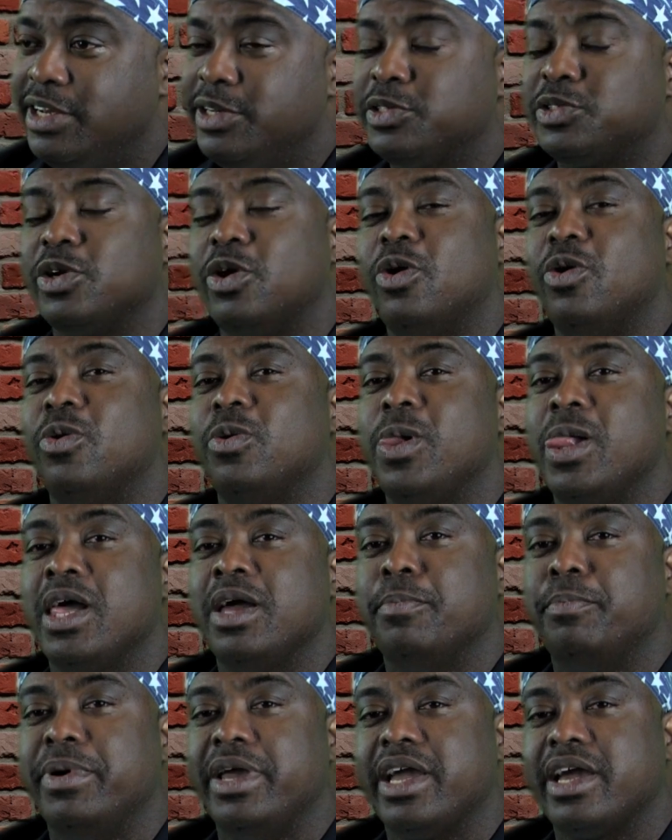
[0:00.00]
So
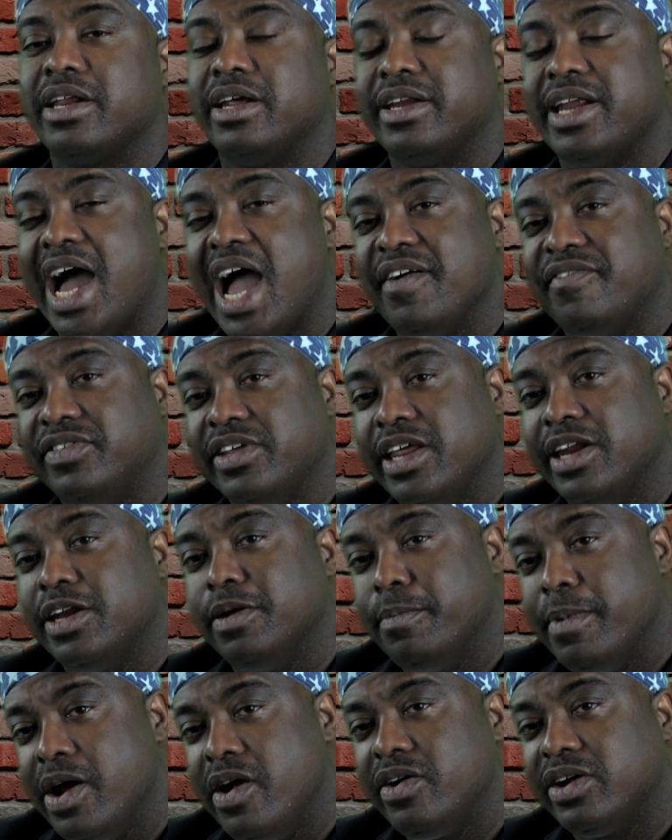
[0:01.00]
being an unhyphenated
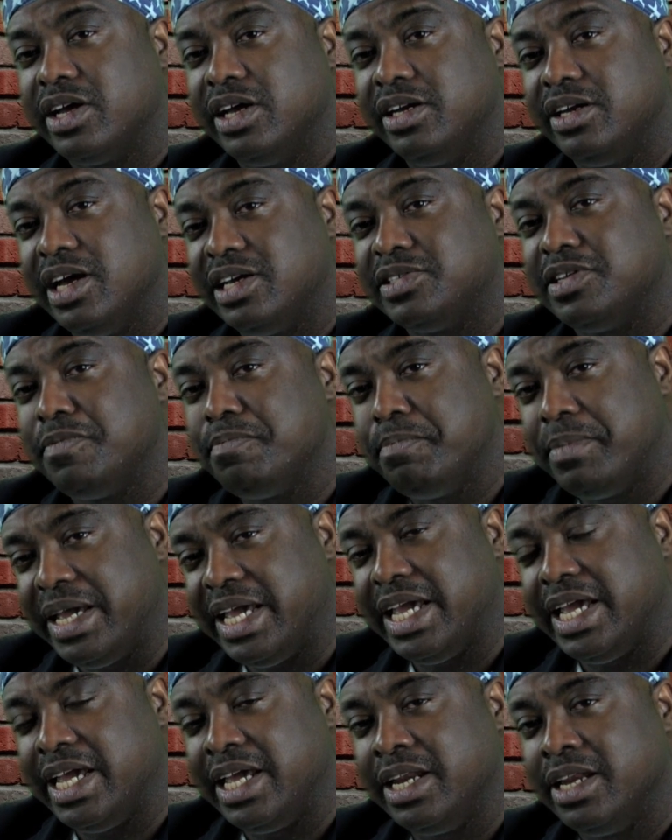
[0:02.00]
American doesn't
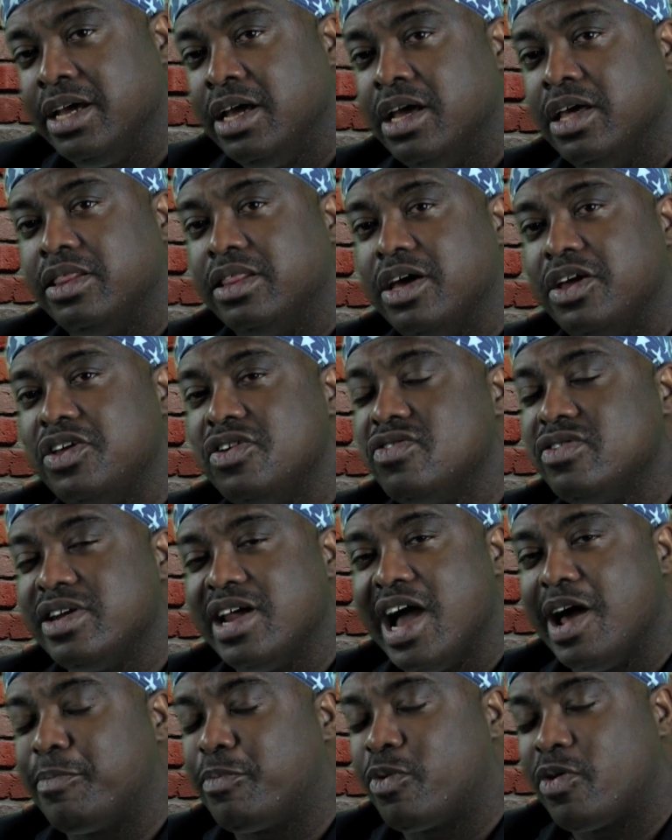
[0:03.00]
mean that you're
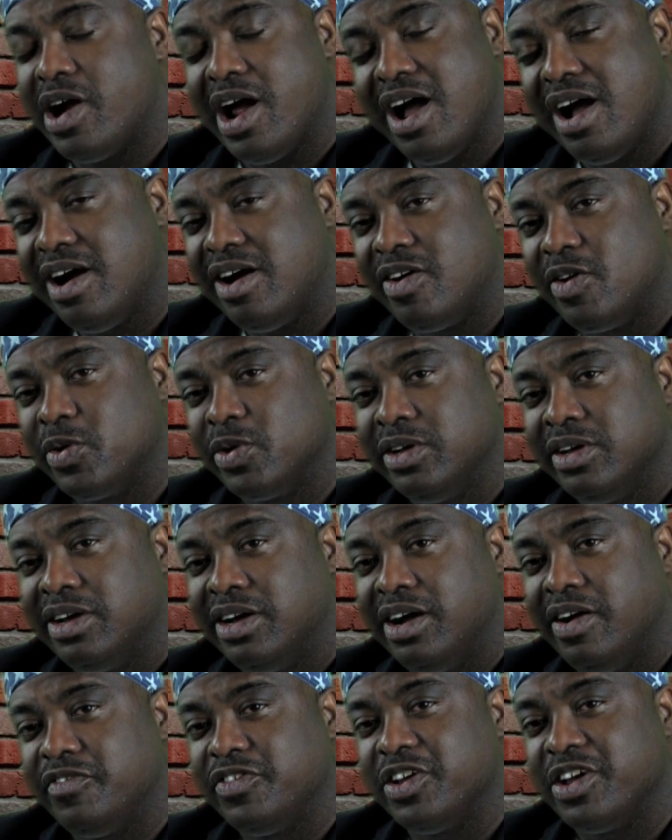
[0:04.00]
not proud
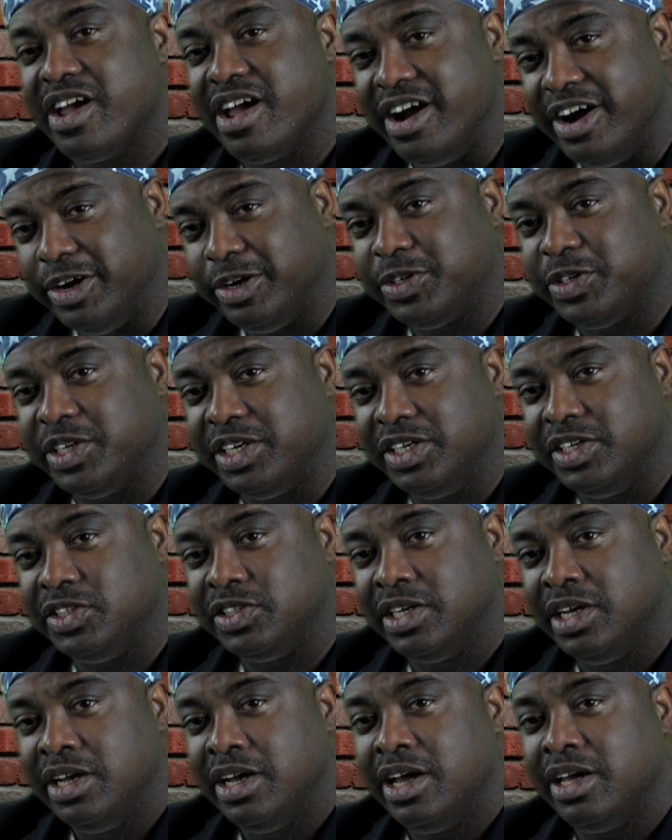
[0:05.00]
of your
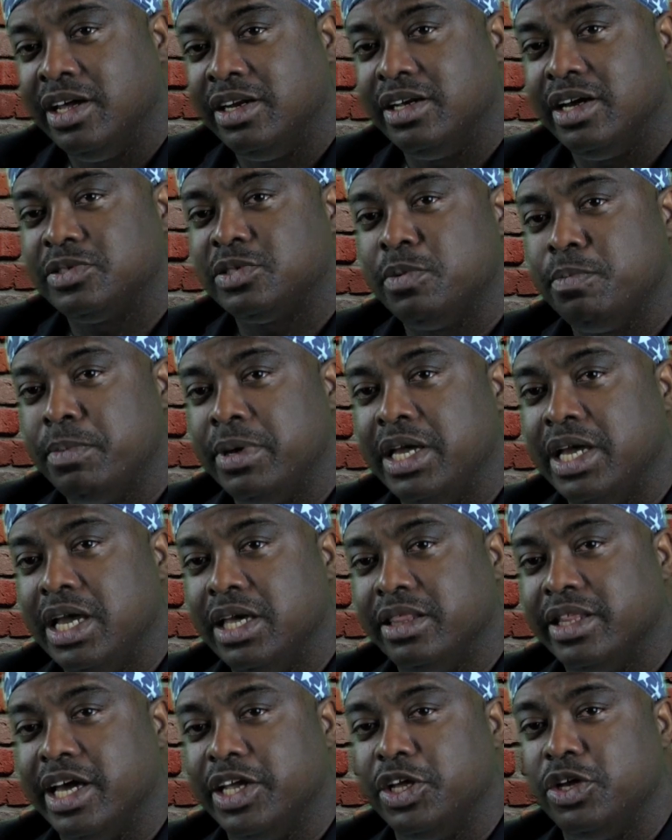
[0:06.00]
heritage, and it doesn't
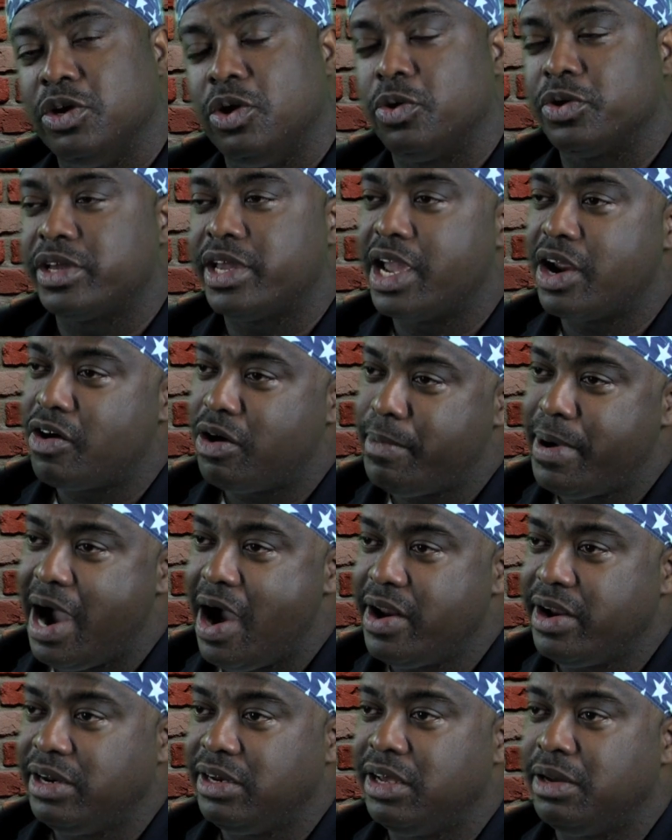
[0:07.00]
mean that you don't care
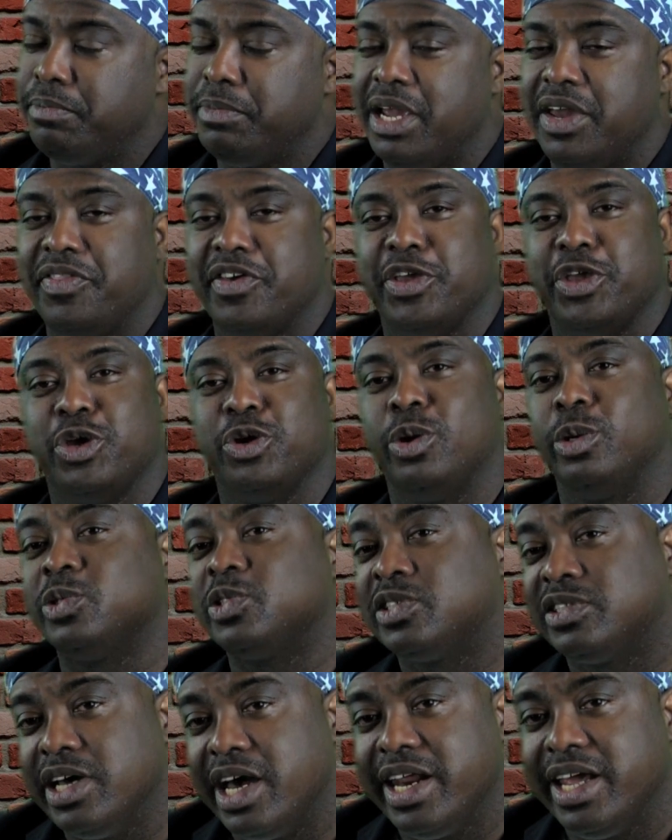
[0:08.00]
about it. It doesn't mean that you don't
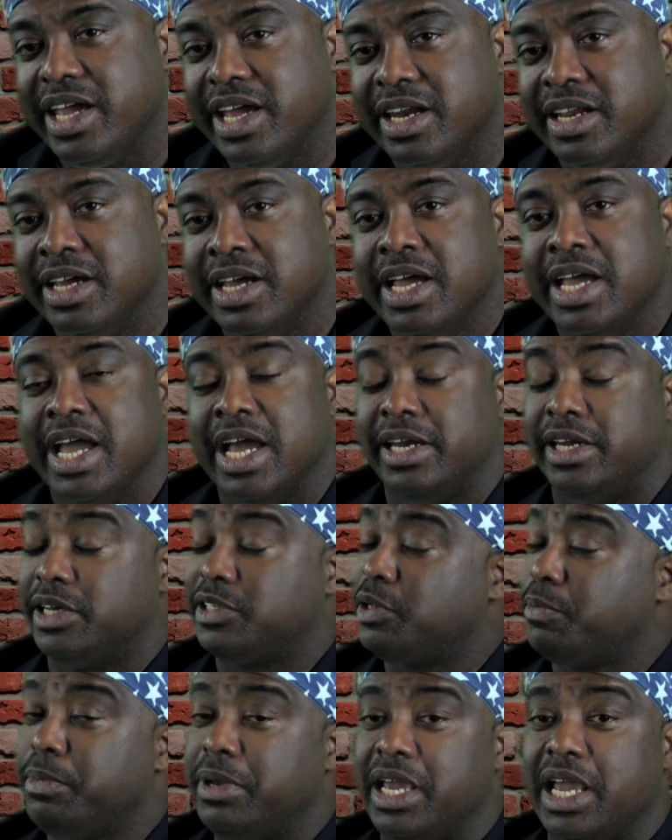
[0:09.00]
study it. It
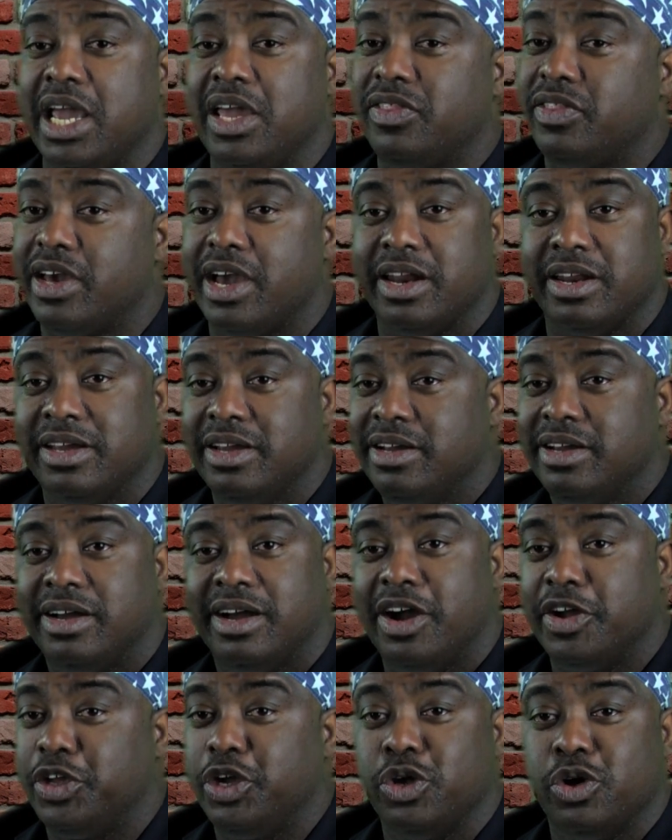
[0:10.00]
doesn't mean that
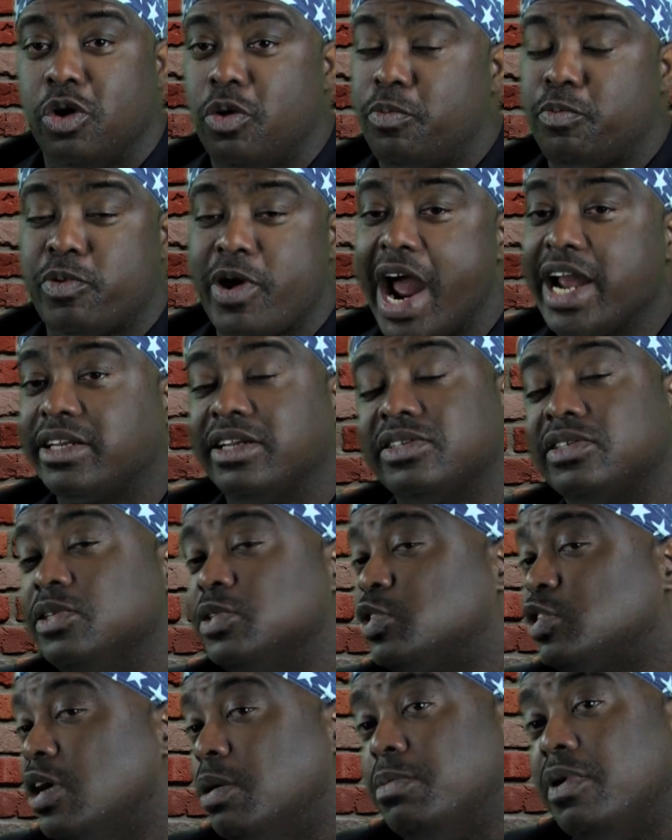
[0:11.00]
you don't practice
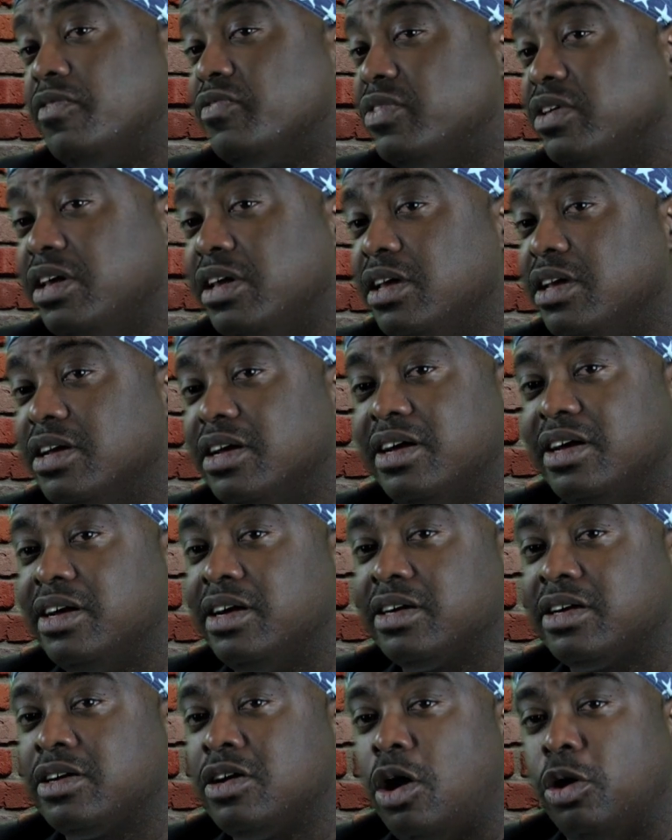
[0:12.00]
in some of
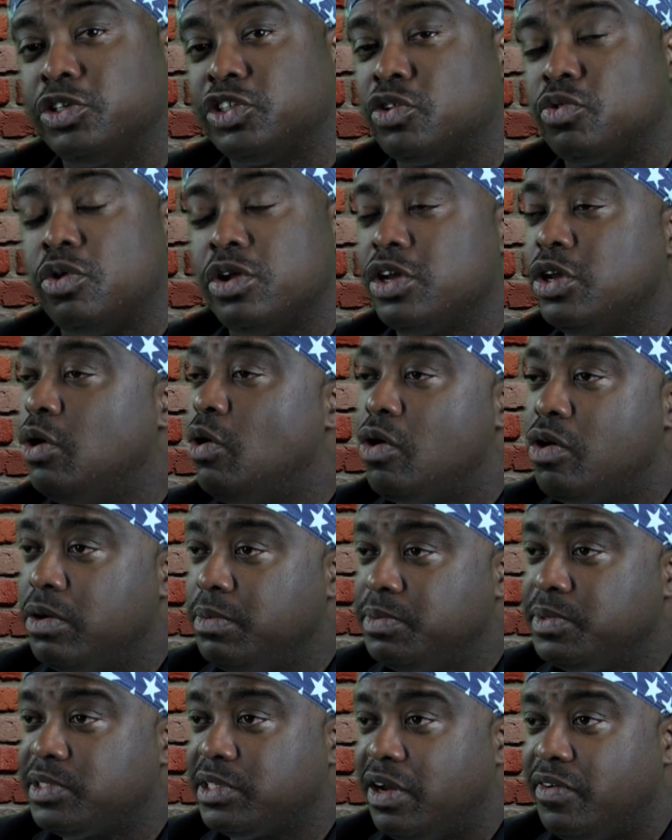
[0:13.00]
the cultural
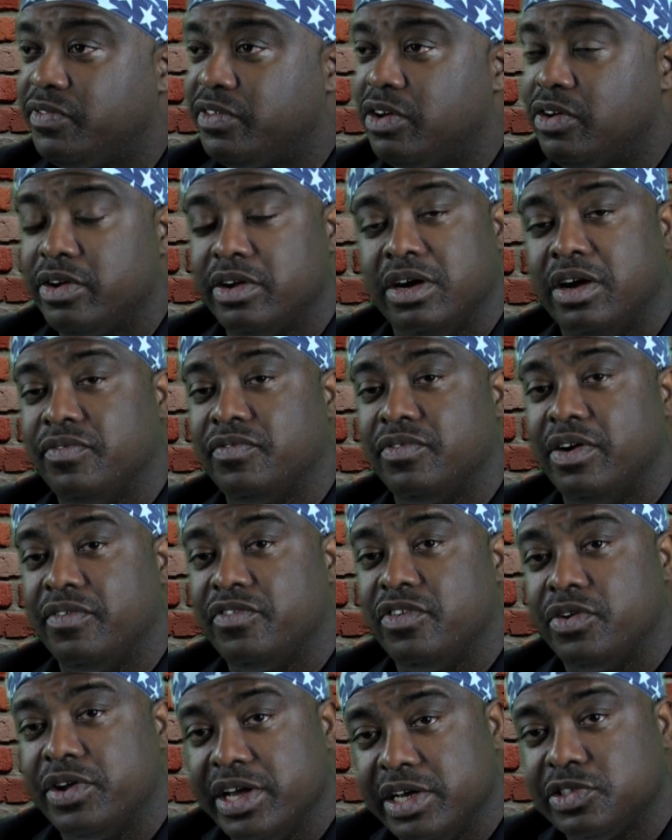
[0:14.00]
norms of
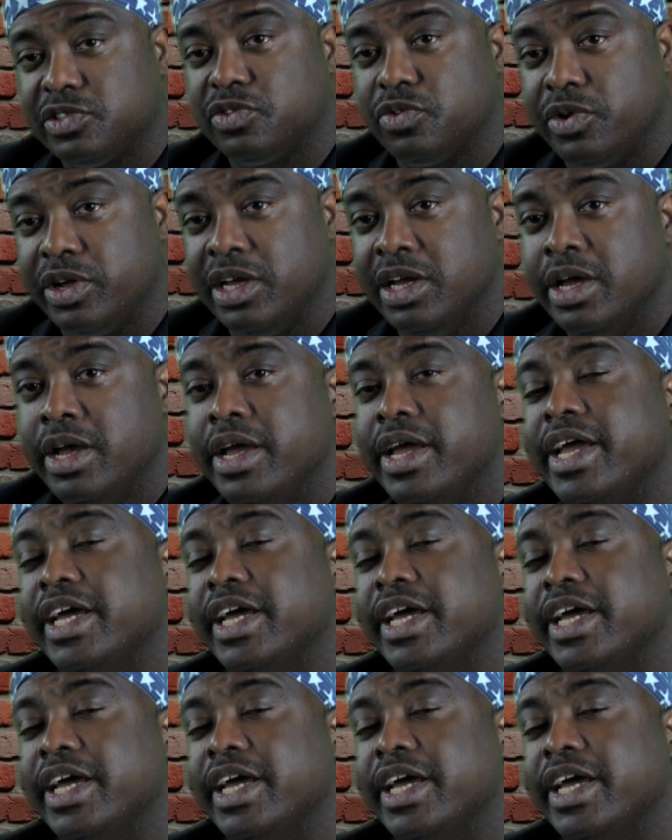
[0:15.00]
your history.